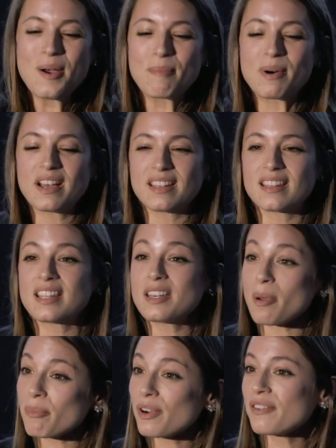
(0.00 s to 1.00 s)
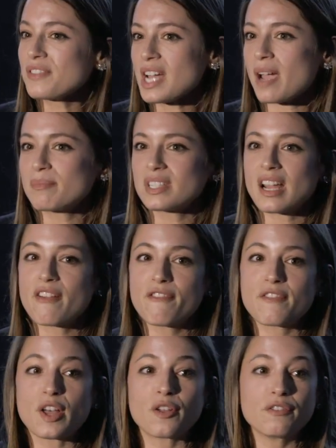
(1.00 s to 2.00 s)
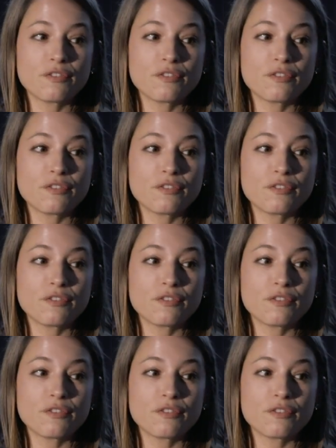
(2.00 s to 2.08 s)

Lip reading: But the number of times that I've failed